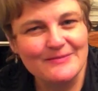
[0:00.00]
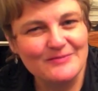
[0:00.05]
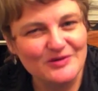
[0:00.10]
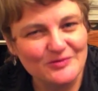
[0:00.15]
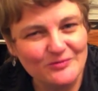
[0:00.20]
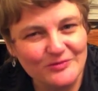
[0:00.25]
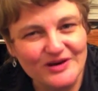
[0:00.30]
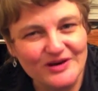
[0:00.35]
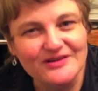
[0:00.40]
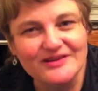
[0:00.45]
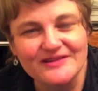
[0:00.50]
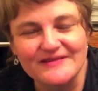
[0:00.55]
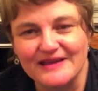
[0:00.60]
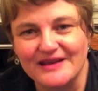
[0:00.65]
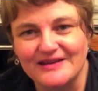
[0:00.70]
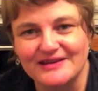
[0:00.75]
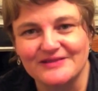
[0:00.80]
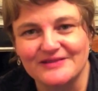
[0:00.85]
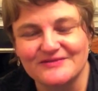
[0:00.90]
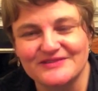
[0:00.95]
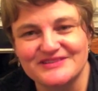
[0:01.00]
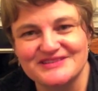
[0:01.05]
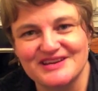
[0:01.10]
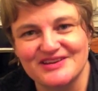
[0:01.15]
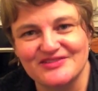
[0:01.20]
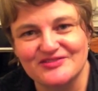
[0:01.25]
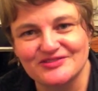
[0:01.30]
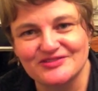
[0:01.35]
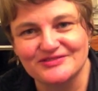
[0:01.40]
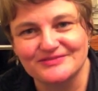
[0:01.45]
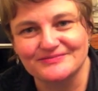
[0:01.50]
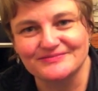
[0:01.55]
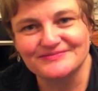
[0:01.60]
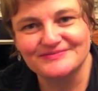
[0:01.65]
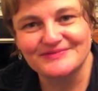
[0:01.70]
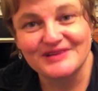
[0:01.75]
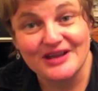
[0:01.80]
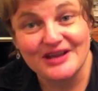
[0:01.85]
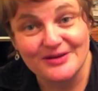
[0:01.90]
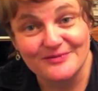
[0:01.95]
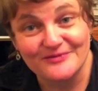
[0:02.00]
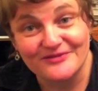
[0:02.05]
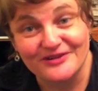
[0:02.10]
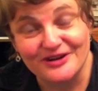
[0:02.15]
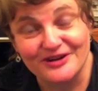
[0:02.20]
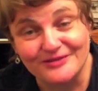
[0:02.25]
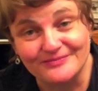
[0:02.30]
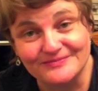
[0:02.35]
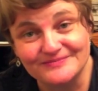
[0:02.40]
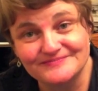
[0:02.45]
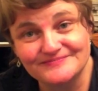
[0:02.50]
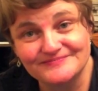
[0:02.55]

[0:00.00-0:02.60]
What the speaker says: But where did that invitation come from?